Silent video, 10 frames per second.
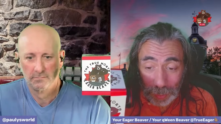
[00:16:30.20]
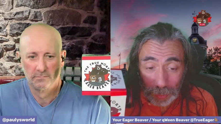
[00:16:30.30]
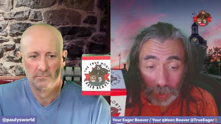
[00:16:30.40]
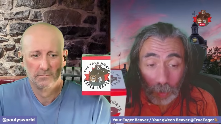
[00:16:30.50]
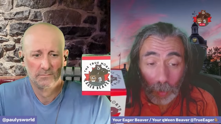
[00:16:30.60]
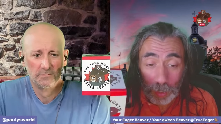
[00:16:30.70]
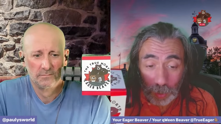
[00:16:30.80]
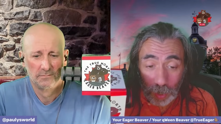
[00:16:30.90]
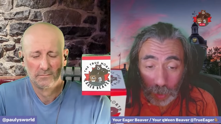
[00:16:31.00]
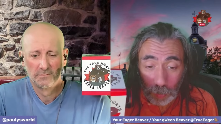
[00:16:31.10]
Speaker 1: Lennon, according
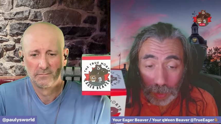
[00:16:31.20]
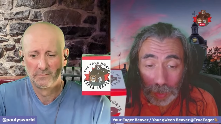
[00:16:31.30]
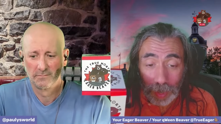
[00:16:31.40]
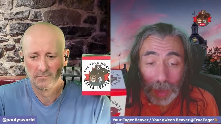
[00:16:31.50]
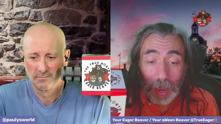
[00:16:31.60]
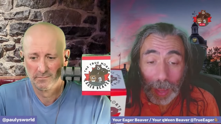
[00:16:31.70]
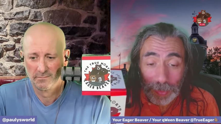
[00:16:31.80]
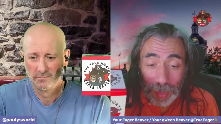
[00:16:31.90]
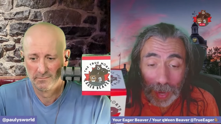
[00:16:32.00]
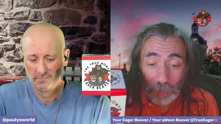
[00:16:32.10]
to Nodwell.
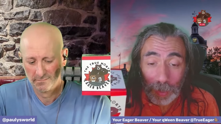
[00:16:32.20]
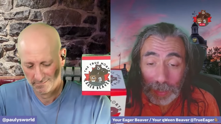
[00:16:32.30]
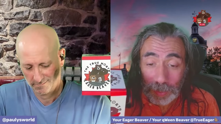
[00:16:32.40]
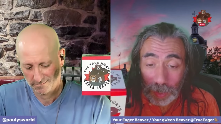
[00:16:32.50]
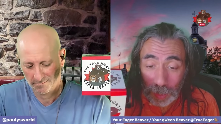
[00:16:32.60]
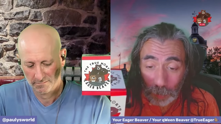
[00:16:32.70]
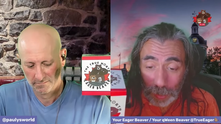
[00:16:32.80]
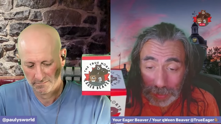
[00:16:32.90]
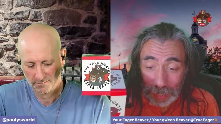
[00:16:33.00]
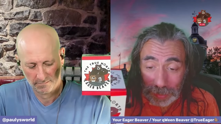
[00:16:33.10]
And then when I saw the
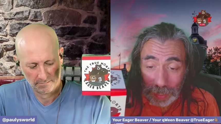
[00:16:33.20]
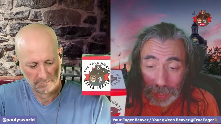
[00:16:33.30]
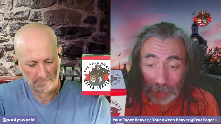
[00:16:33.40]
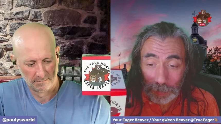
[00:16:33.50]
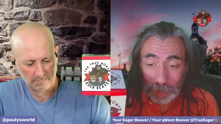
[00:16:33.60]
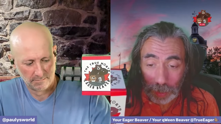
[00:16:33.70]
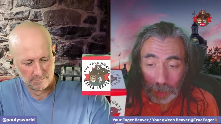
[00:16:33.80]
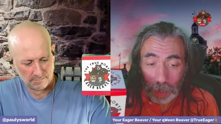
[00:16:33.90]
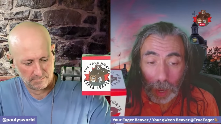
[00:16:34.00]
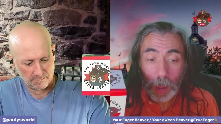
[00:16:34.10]
arrest last night, I was
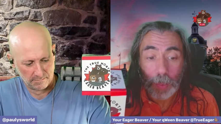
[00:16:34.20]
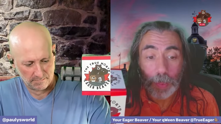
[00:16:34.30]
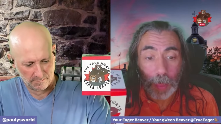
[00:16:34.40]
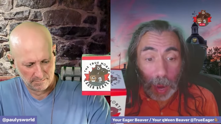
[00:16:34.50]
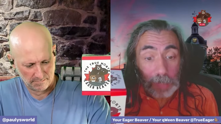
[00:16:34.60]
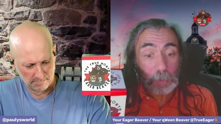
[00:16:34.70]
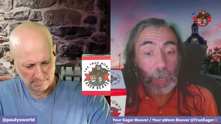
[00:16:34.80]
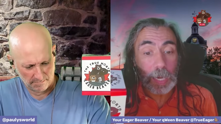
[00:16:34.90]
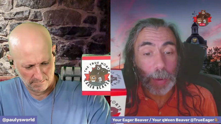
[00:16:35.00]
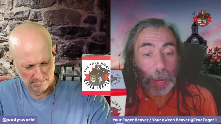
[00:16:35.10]
like, that's
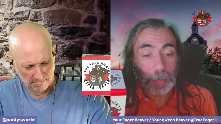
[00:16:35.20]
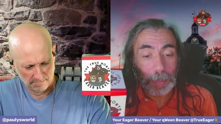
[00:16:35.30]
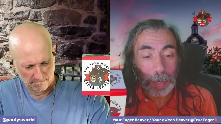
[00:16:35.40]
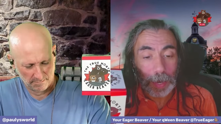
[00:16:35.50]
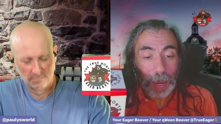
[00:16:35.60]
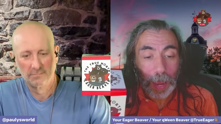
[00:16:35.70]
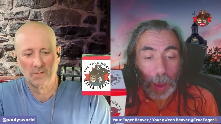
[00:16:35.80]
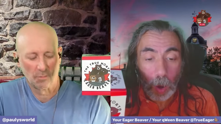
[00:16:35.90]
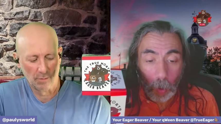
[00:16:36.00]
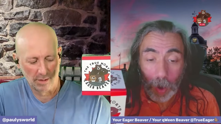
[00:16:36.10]
what he meant.
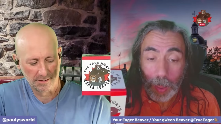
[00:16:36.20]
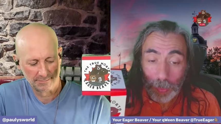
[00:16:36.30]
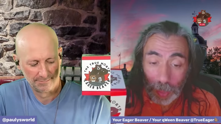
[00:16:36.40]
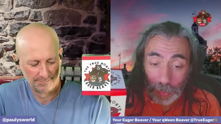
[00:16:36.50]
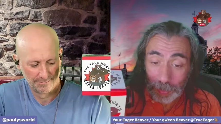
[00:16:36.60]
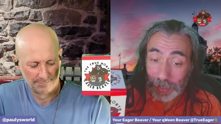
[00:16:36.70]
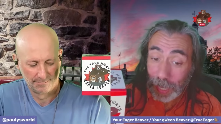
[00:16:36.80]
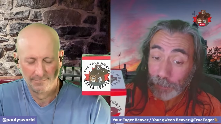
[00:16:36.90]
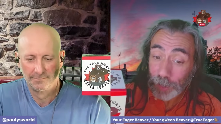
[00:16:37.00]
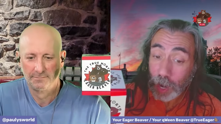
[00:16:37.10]
Right. Oh, and then the
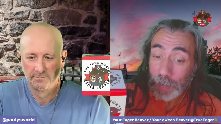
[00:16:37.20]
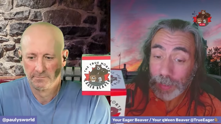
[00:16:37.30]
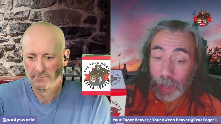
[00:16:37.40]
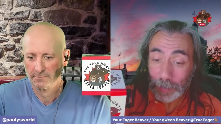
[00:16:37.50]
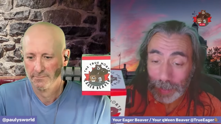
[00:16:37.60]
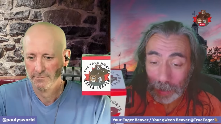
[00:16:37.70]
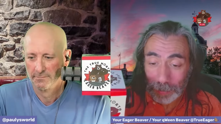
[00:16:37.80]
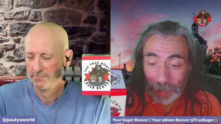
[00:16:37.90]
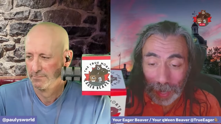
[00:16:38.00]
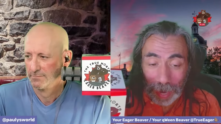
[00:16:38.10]
Save Tommy thing was
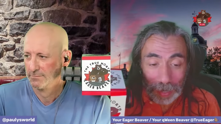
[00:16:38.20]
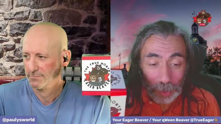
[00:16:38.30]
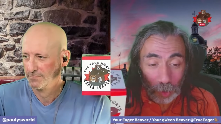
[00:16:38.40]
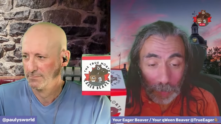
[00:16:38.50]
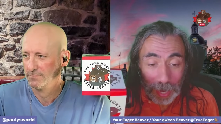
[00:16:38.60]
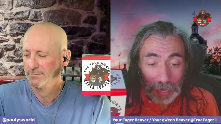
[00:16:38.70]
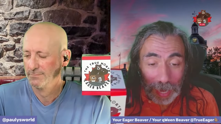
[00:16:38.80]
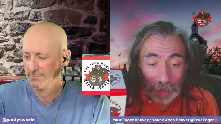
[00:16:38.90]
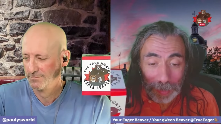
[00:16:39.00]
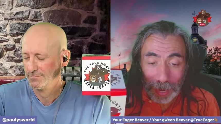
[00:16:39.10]
out. They had a domain
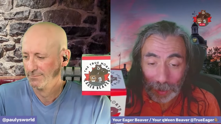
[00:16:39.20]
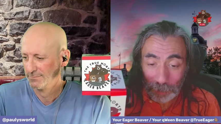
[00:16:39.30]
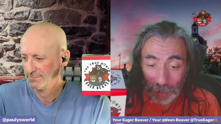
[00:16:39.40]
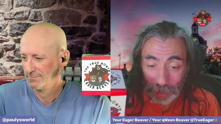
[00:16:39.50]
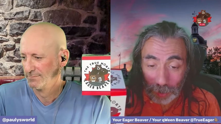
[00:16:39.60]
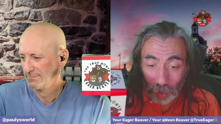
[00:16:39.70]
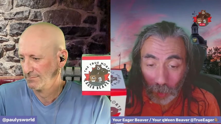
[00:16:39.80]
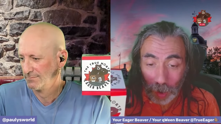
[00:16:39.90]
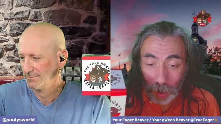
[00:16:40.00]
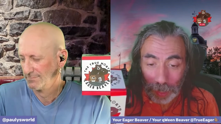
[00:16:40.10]
name. They had it ready to
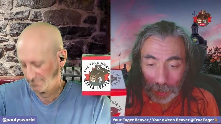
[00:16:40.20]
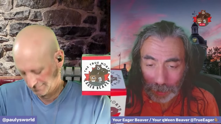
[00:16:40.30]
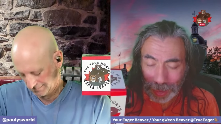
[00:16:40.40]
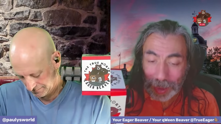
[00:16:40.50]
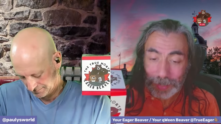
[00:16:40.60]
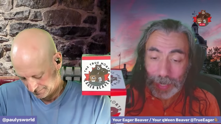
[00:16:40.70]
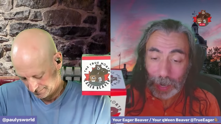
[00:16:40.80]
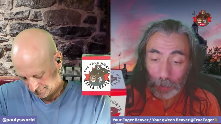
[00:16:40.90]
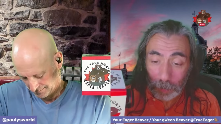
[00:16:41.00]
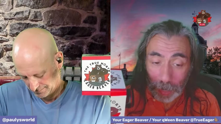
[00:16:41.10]
go. I'm like, that's
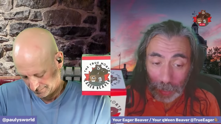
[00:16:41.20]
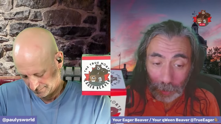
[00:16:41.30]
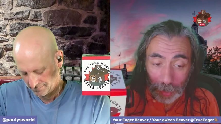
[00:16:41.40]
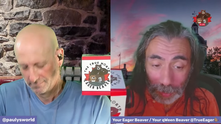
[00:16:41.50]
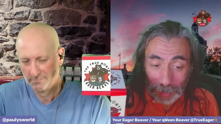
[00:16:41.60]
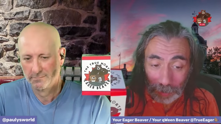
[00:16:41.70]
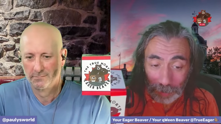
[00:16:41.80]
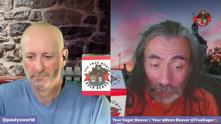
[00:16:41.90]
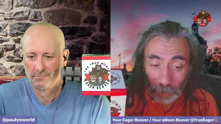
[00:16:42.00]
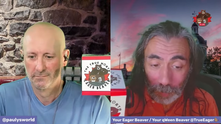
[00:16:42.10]
how you make your
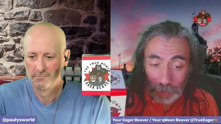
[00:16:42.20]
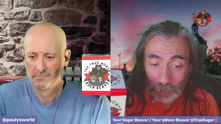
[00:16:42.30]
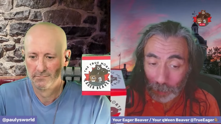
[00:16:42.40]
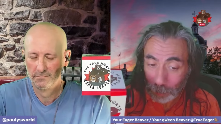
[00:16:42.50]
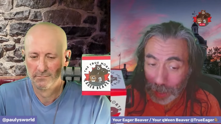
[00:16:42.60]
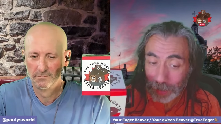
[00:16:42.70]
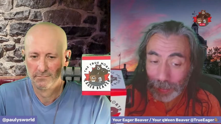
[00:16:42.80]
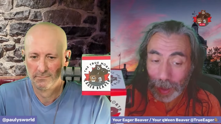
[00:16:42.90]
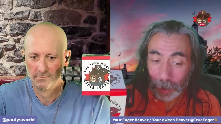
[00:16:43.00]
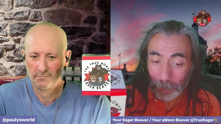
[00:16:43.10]
80,000 folks right
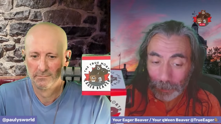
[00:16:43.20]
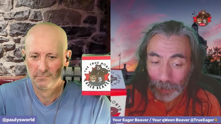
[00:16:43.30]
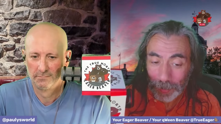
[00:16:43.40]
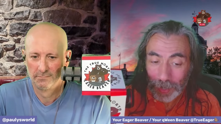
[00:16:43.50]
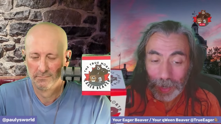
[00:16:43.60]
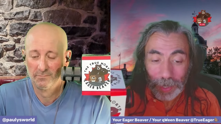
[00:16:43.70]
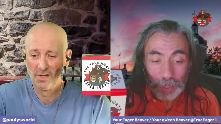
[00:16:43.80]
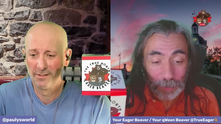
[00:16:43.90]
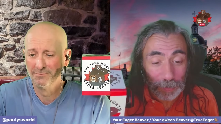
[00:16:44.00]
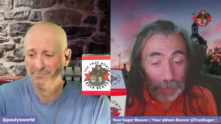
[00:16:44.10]
there.
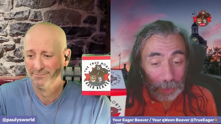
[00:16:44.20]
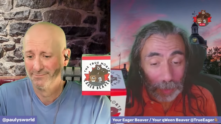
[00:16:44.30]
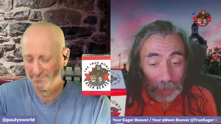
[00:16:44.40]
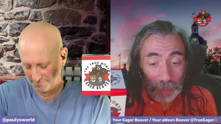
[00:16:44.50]
Speaker 2: Yeah. She finished her